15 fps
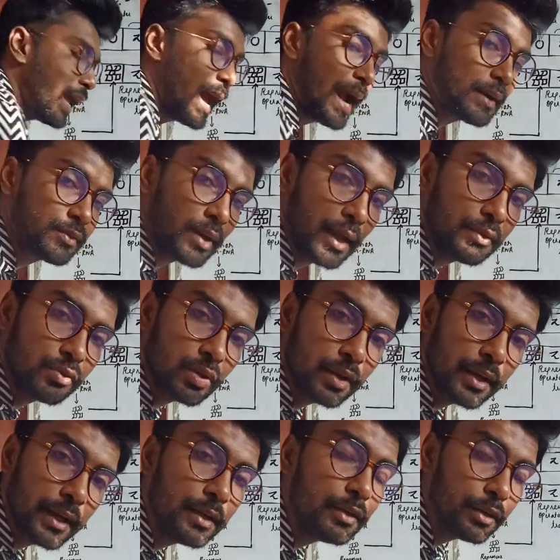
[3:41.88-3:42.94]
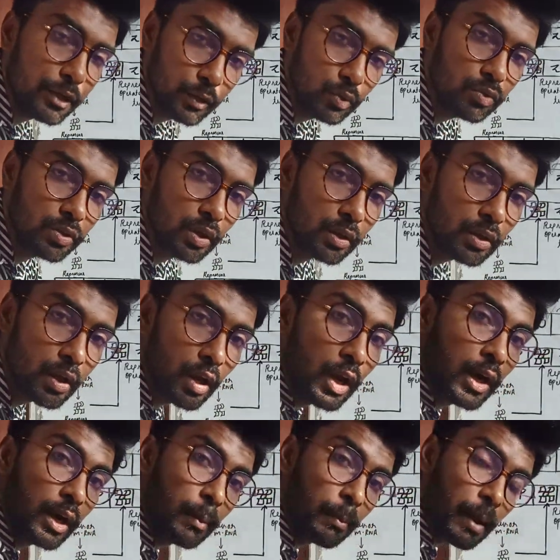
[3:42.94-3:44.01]
acts as an inducer.
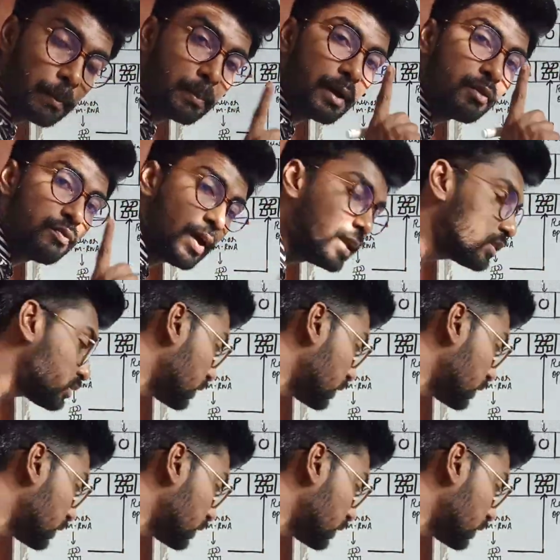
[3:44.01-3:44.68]
Remember one